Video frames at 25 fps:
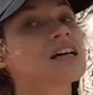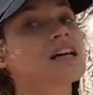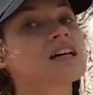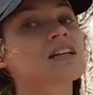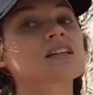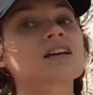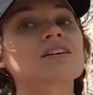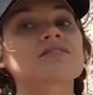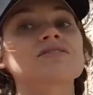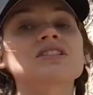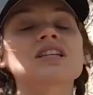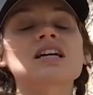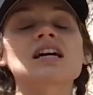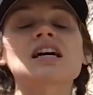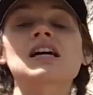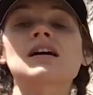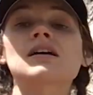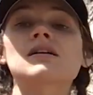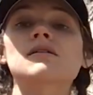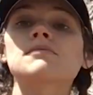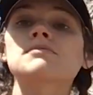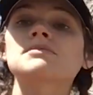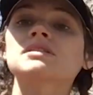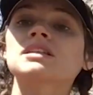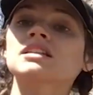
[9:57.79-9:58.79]
enough
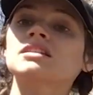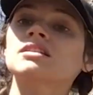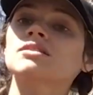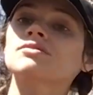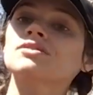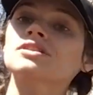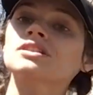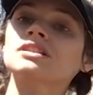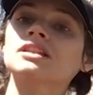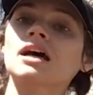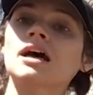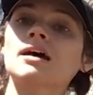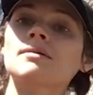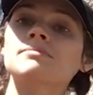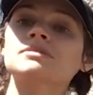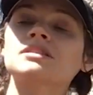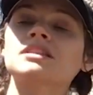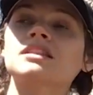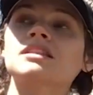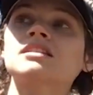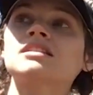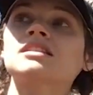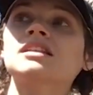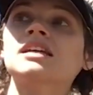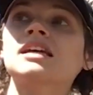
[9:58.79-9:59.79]
times, at different times of
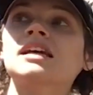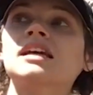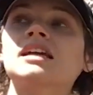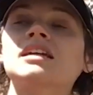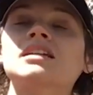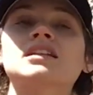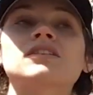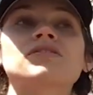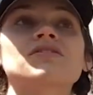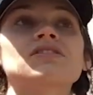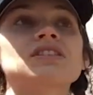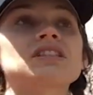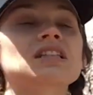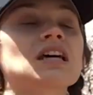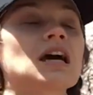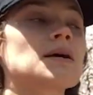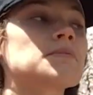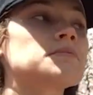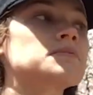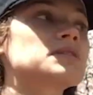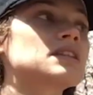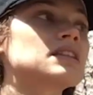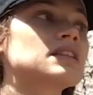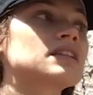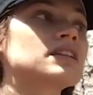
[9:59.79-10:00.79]
the day, different
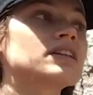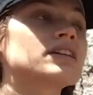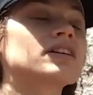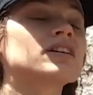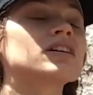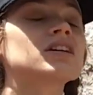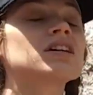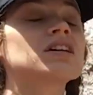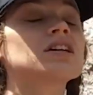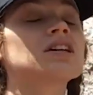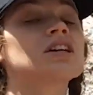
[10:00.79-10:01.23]
times of the year,